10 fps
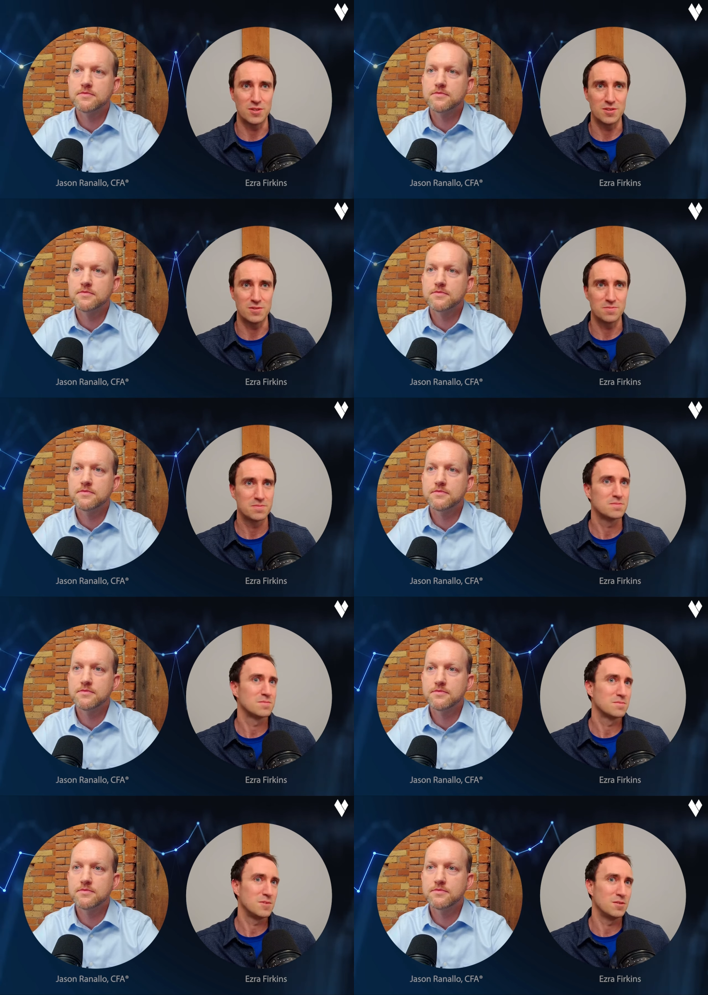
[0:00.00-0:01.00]
Speaker 1: what your
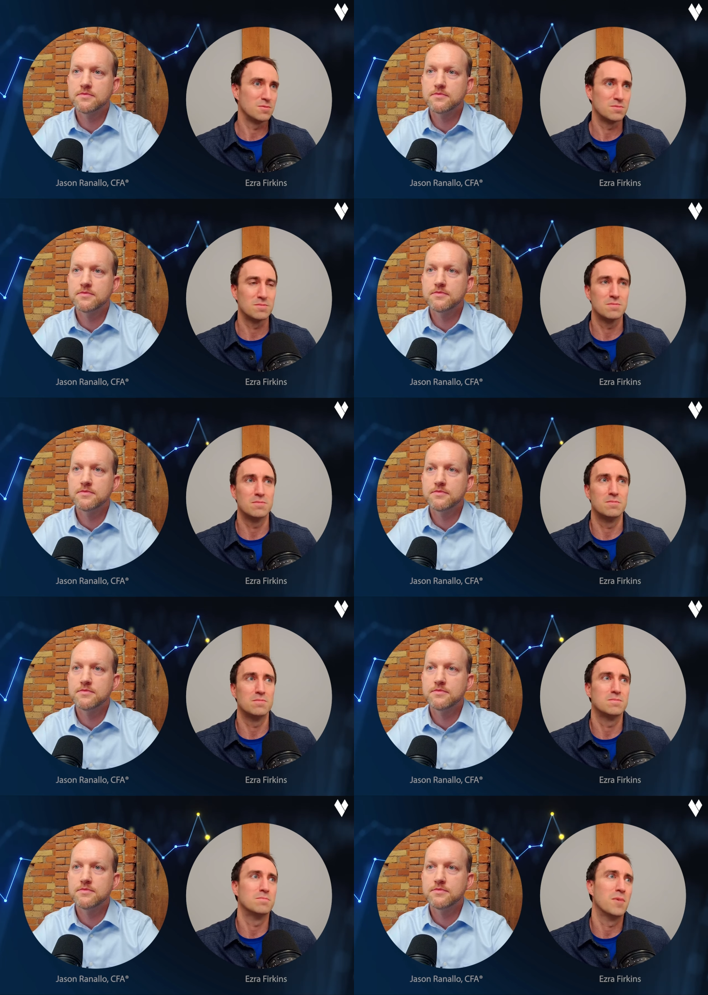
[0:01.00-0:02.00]
you know,
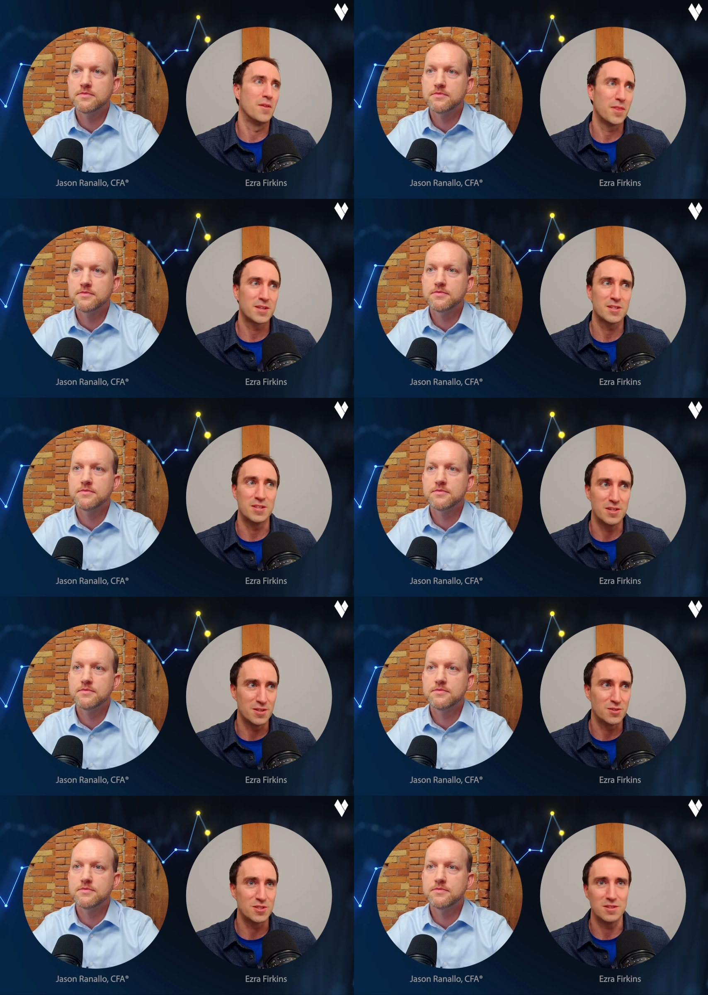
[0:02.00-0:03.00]
month to
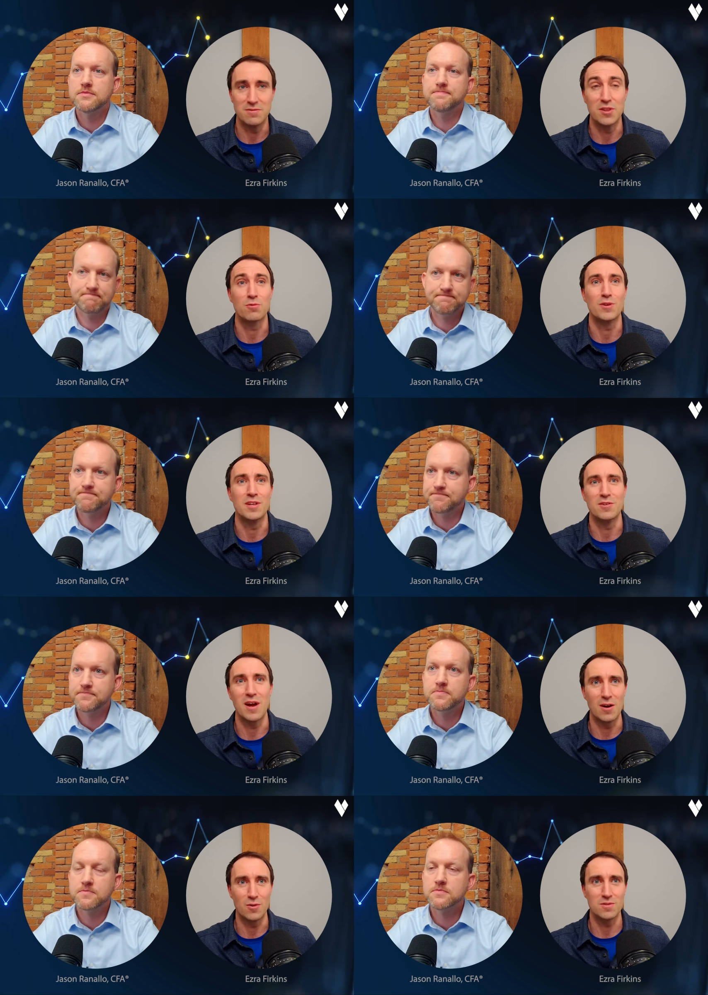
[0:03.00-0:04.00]
year to even three
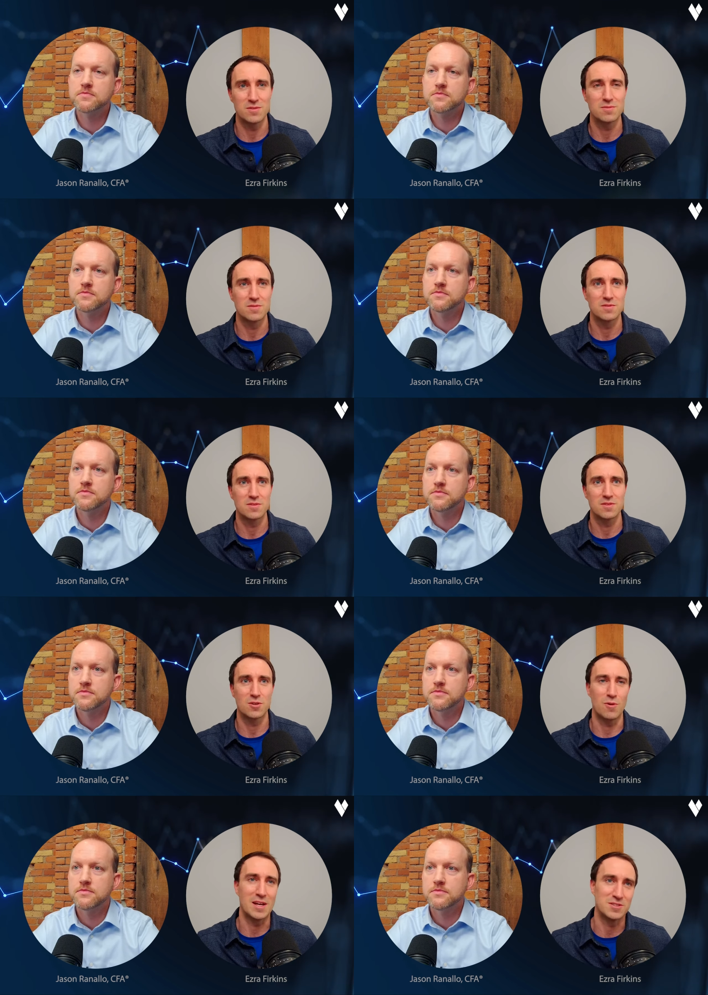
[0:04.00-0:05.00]
year out
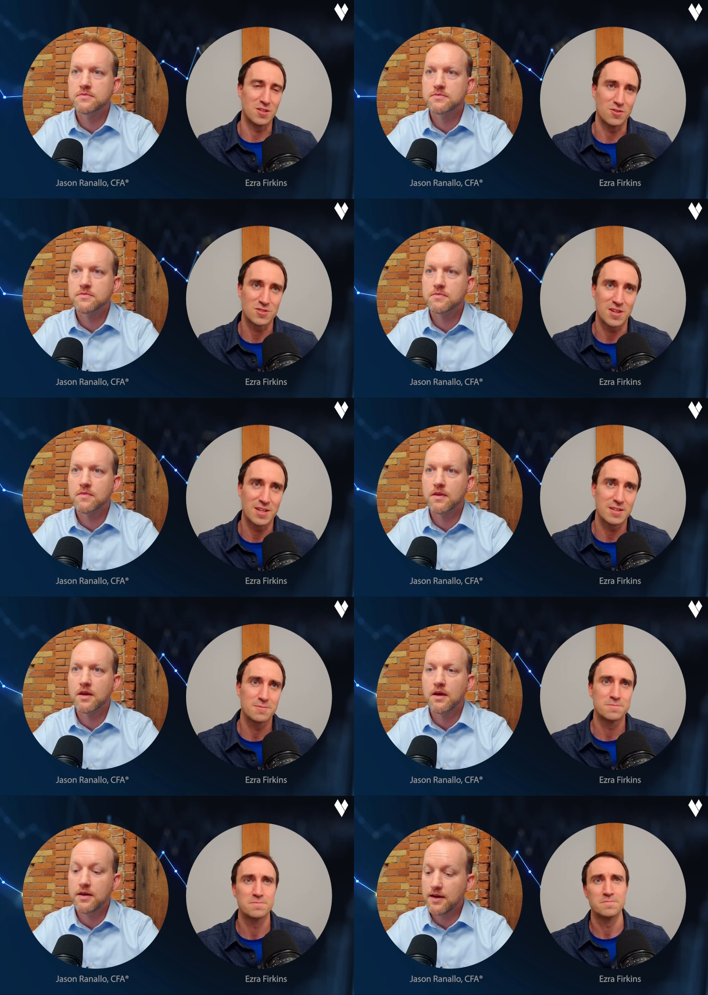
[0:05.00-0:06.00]
horizon looks like.
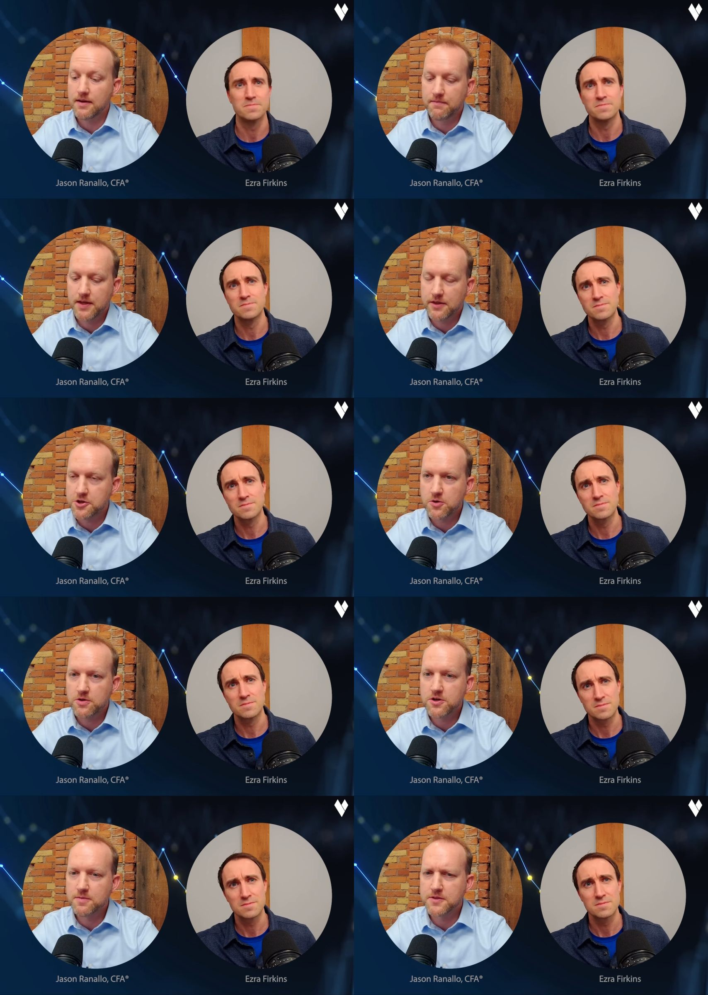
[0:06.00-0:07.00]
Speaker 2: Yeah, yeah. The
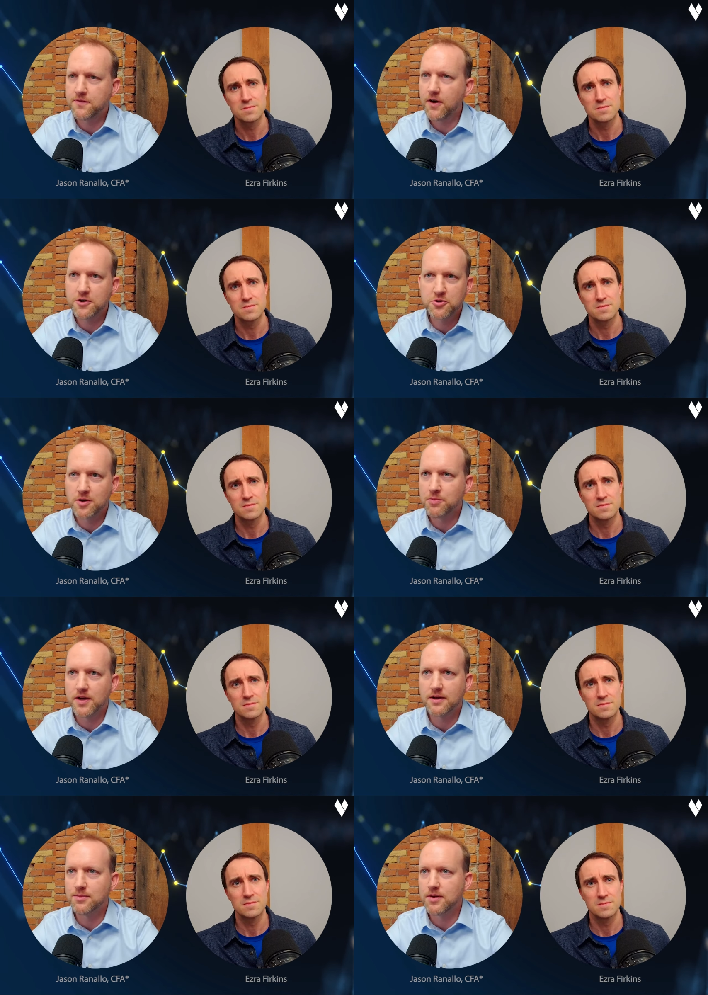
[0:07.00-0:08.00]
short term is far too
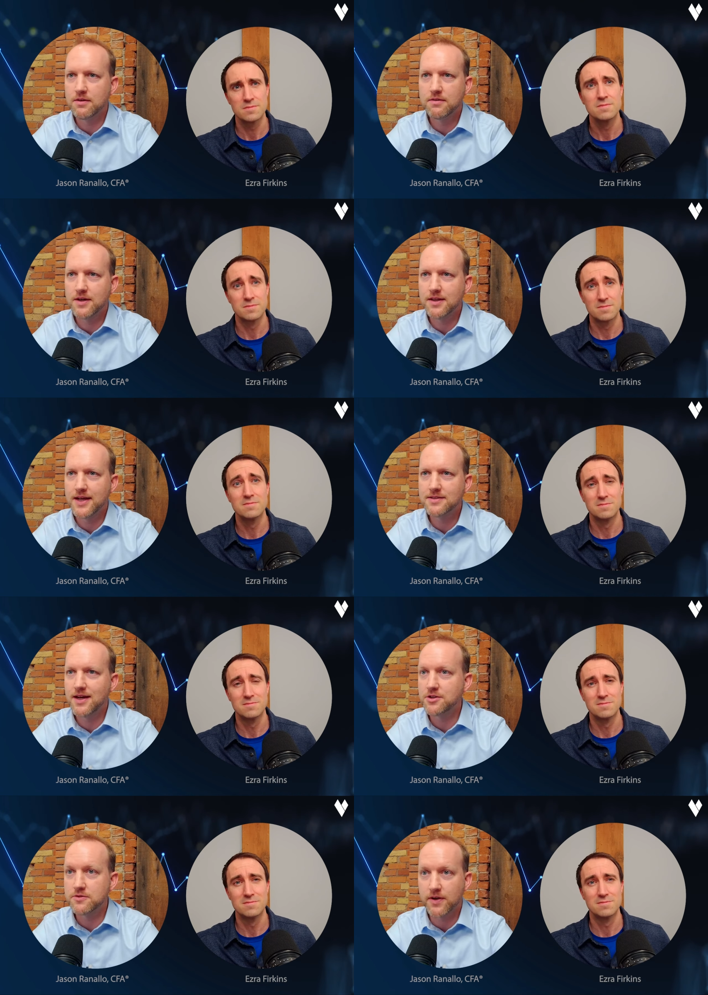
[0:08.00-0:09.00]
unpredictable, right? And that's
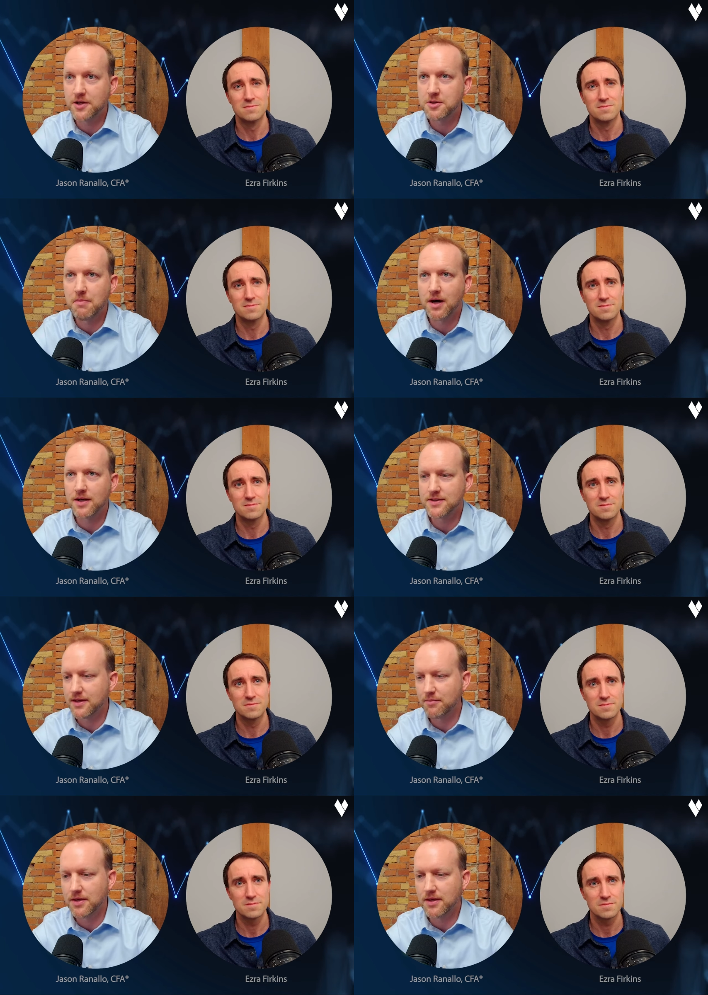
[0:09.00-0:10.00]
not just financial markets.
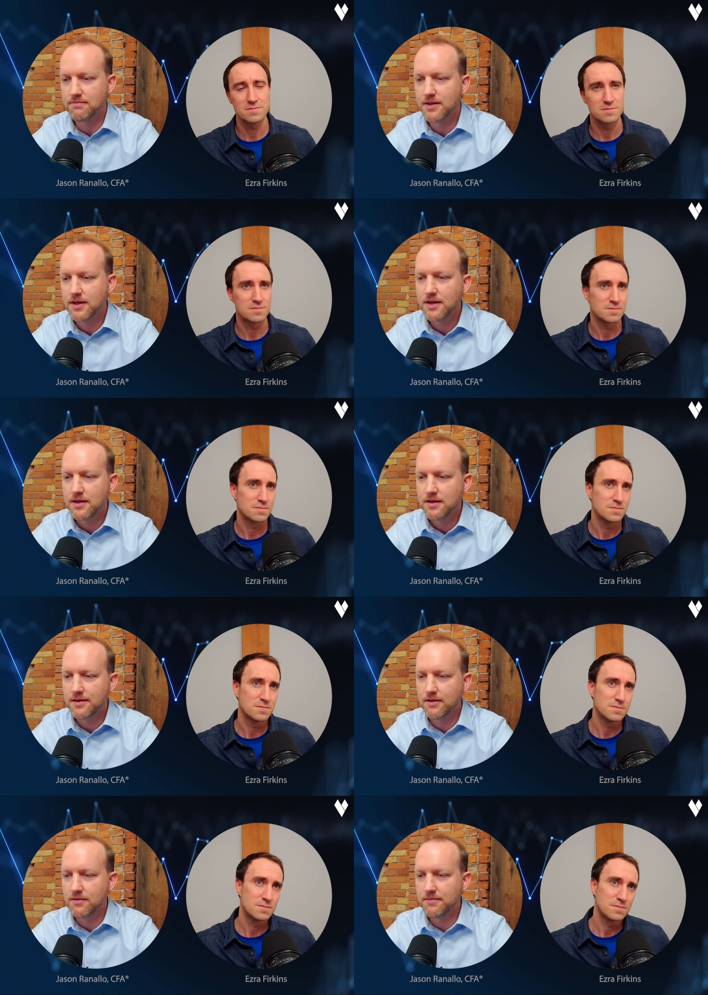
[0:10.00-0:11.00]
That can be,
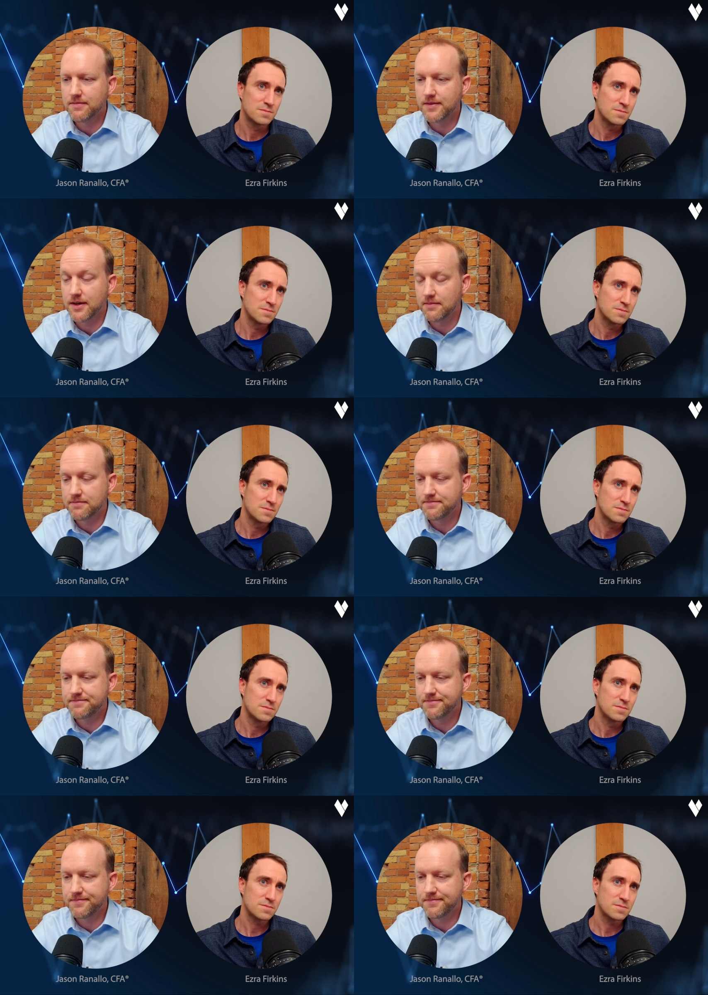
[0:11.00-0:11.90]
you know, um,